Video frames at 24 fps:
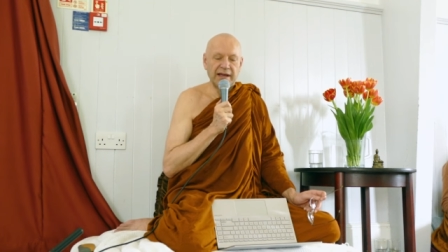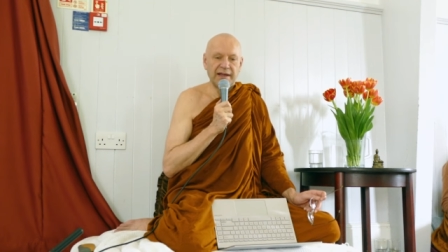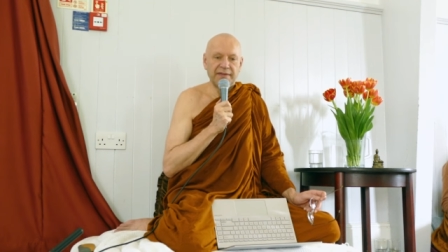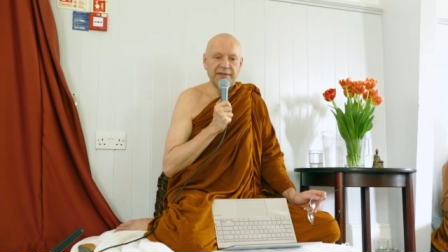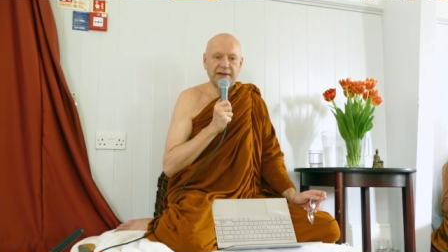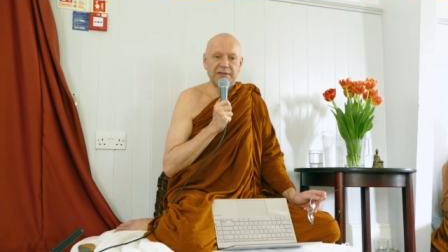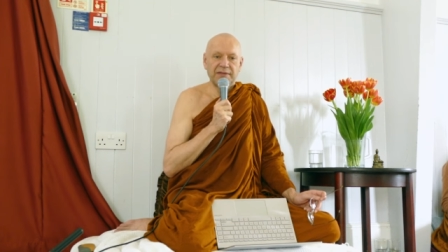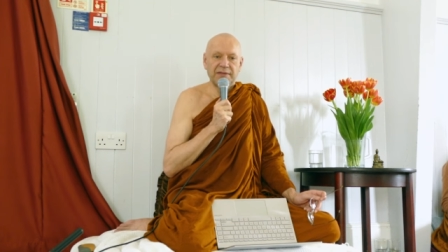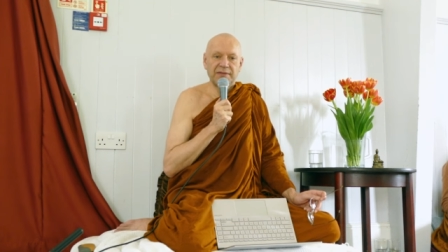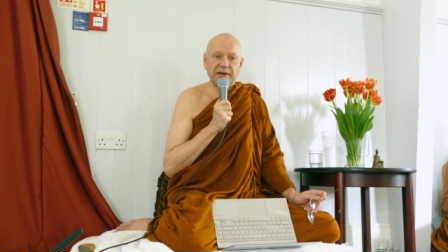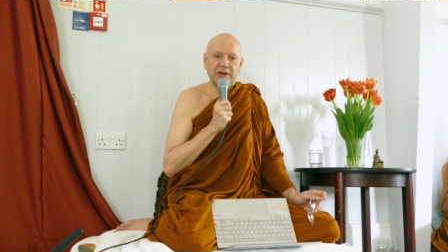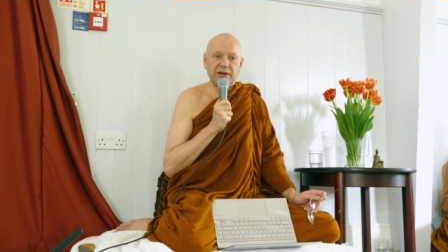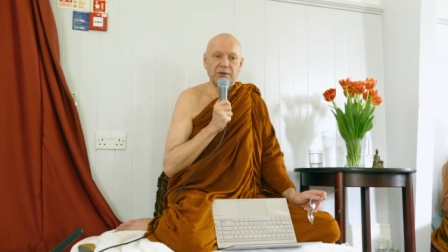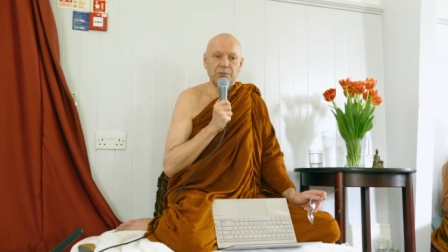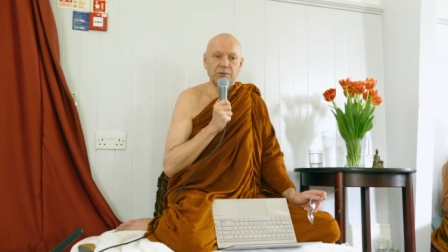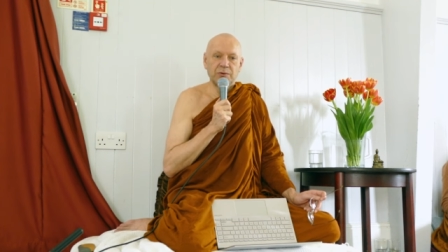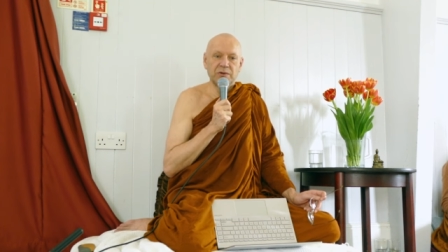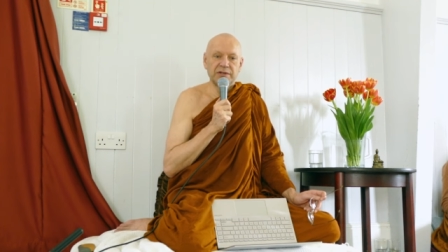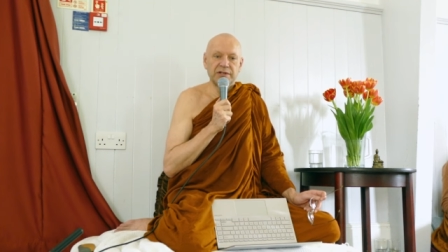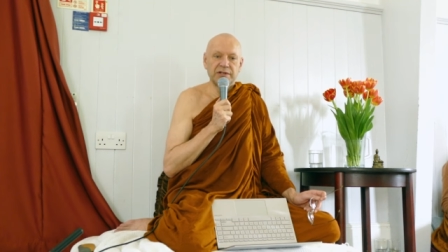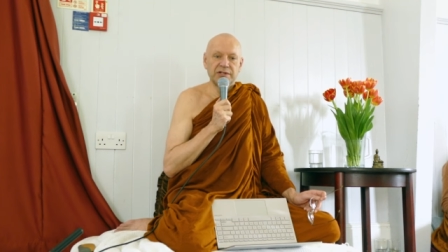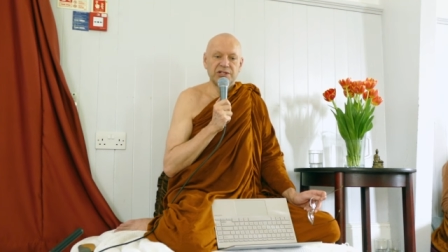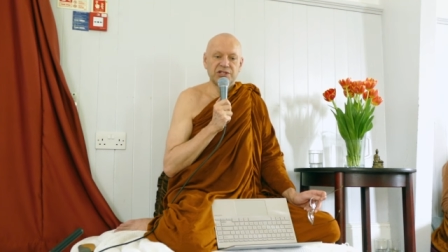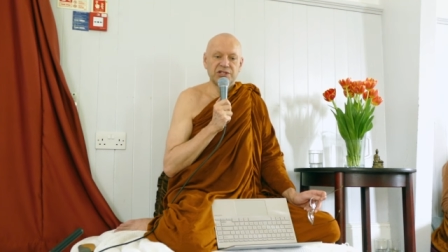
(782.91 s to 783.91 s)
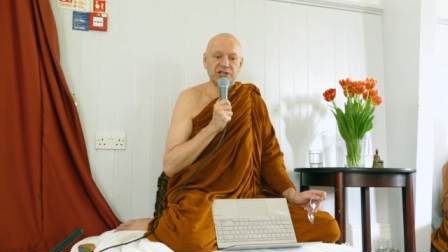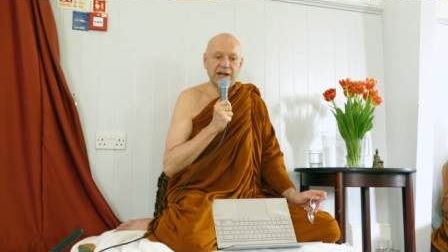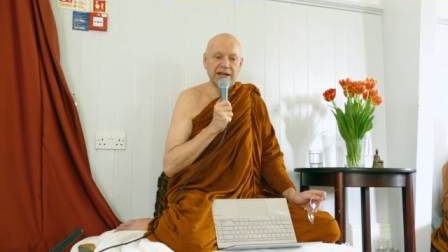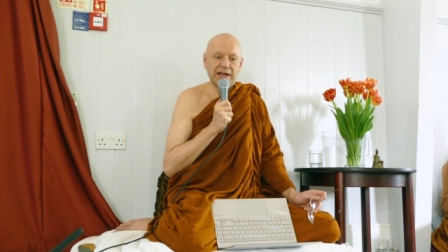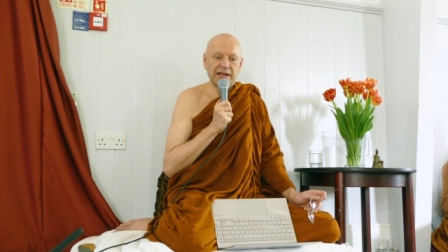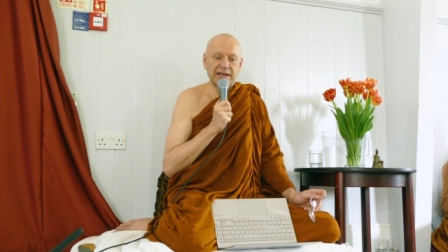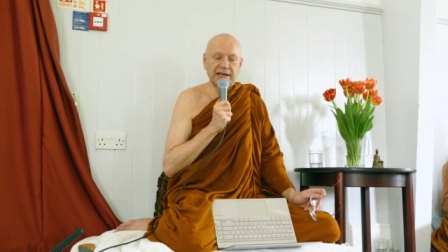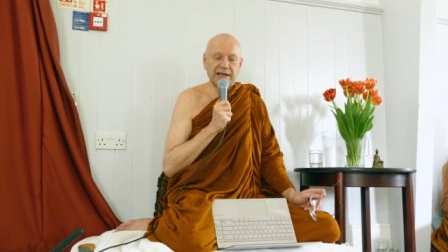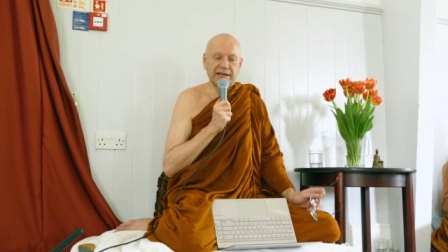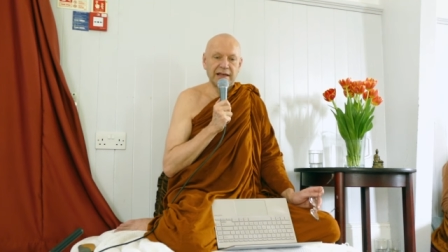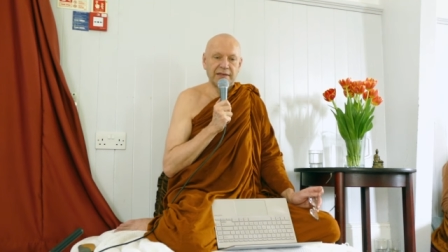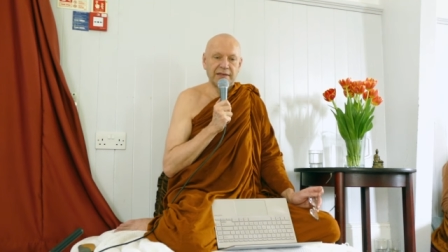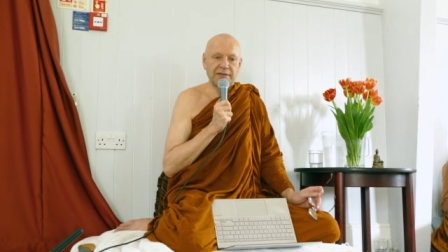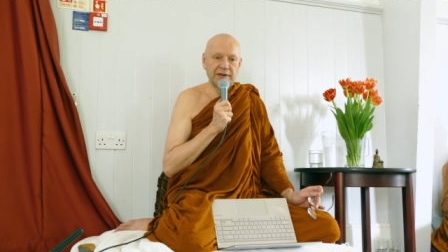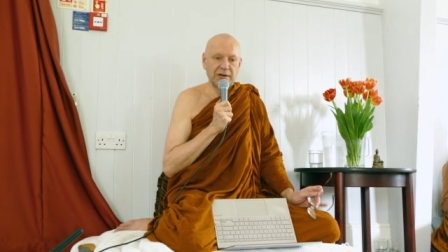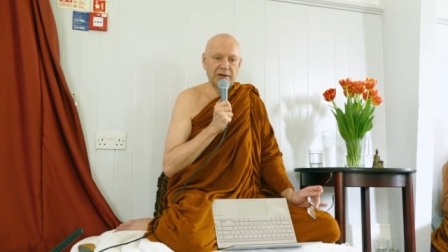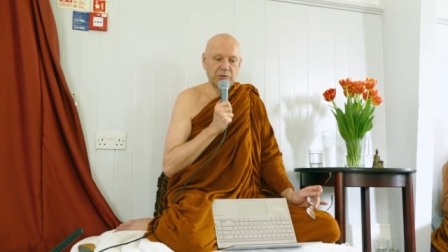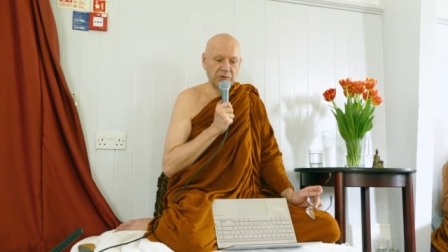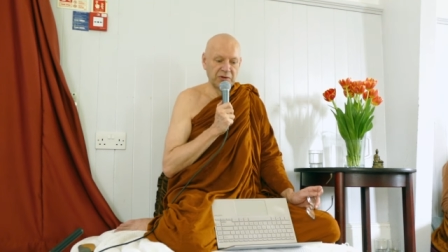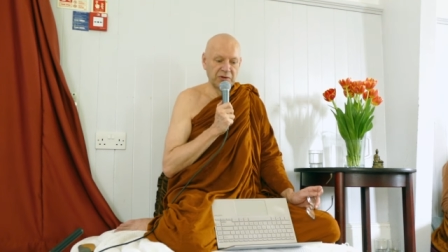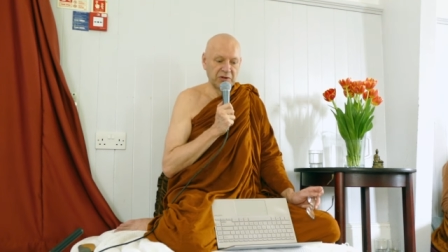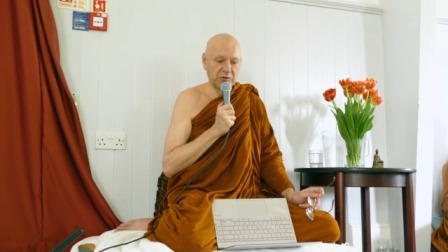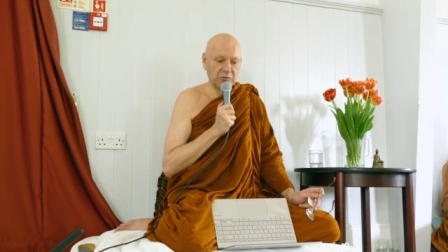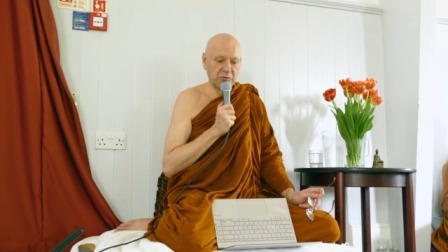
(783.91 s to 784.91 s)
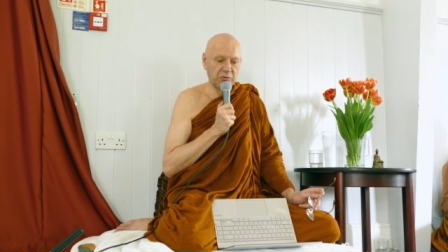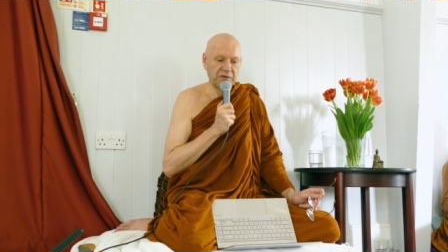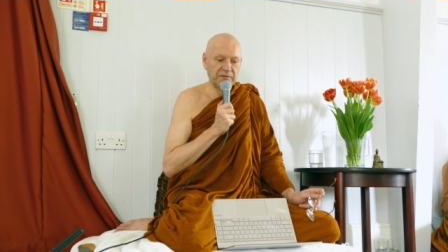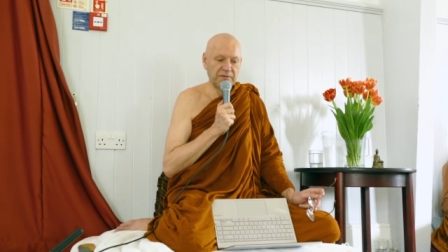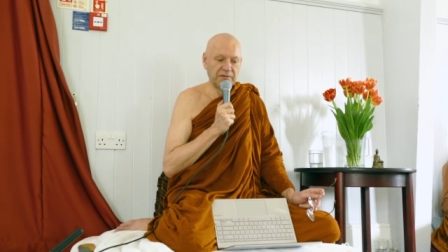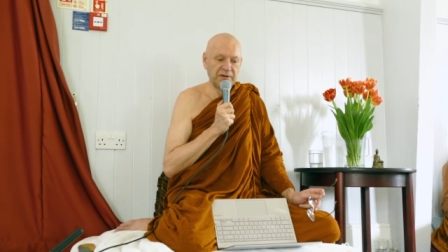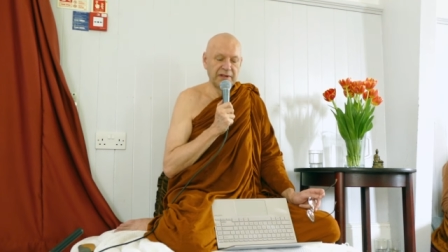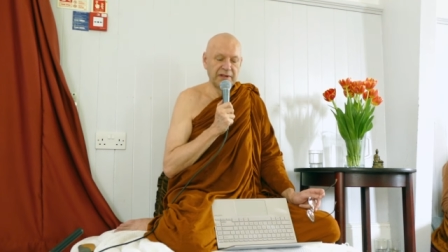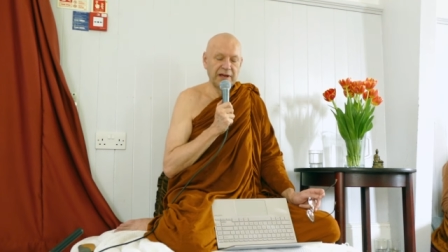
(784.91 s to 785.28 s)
that thing will shake, that thing will quiver,